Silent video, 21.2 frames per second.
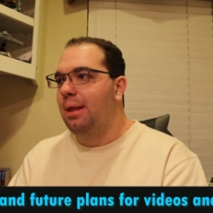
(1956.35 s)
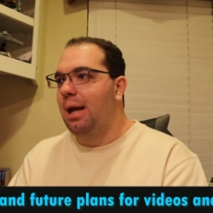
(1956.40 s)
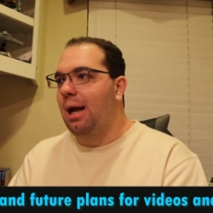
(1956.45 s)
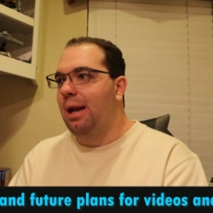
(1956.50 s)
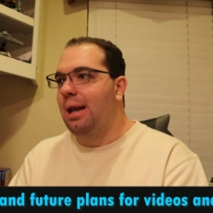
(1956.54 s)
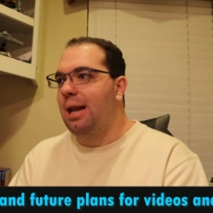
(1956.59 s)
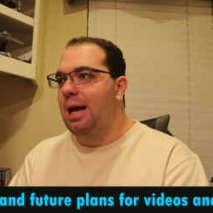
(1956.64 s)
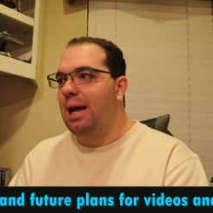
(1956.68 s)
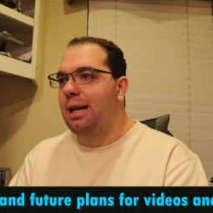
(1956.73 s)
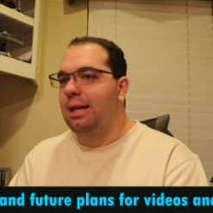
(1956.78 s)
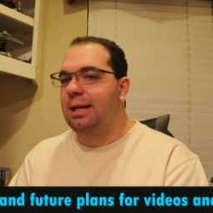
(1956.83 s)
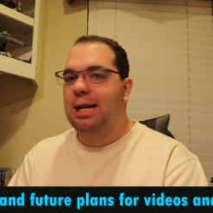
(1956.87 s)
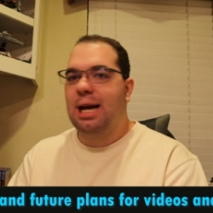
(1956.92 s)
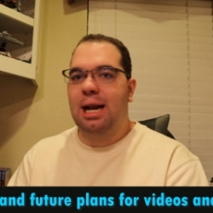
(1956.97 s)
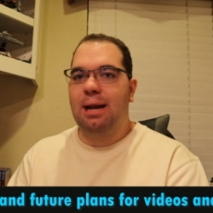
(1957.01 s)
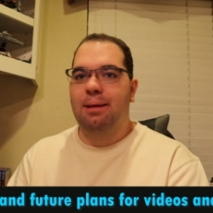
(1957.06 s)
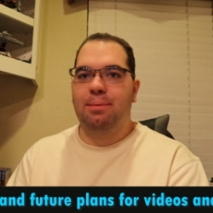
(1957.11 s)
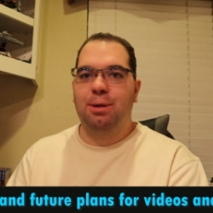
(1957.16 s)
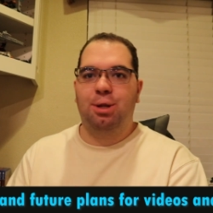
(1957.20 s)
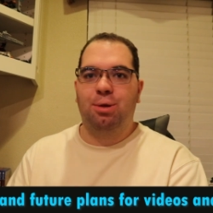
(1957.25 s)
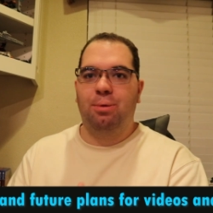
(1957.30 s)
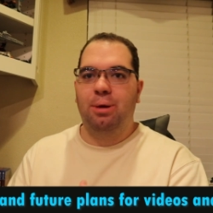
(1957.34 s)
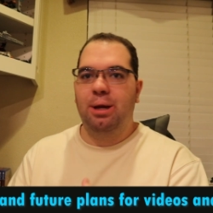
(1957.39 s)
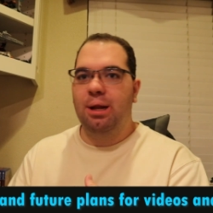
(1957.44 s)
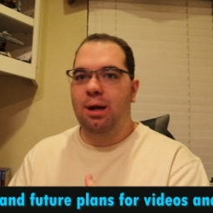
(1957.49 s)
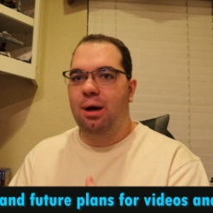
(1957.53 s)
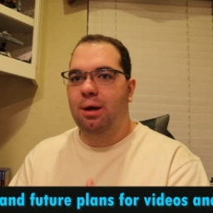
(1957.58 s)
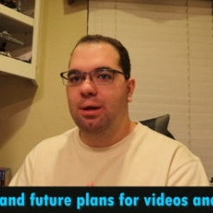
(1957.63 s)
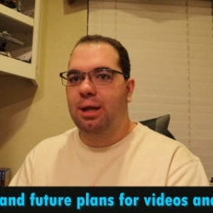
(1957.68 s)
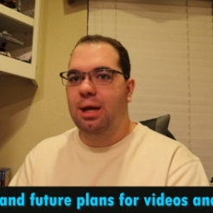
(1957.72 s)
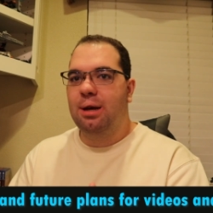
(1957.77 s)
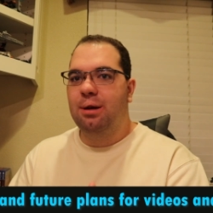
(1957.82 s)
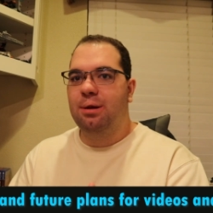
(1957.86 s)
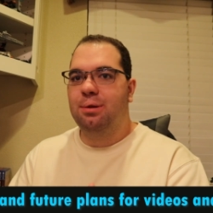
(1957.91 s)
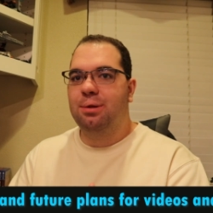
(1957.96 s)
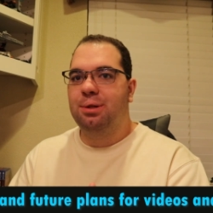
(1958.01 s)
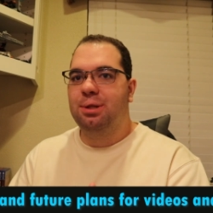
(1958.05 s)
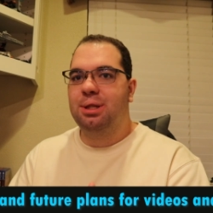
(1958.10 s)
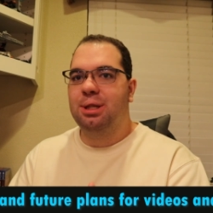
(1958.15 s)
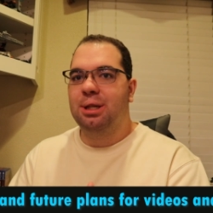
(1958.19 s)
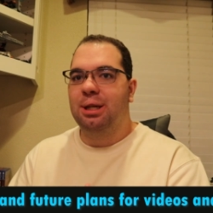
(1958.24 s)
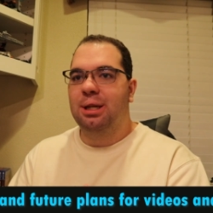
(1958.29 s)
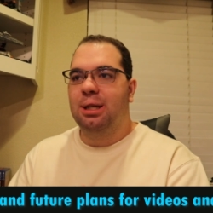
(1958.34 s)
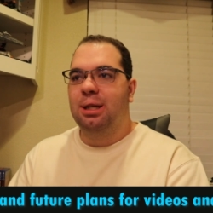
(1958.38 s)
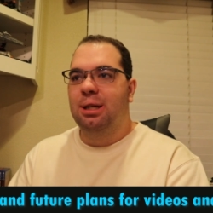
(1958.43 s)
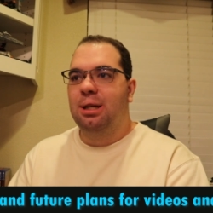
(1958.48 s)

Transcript: And then kind of between all those,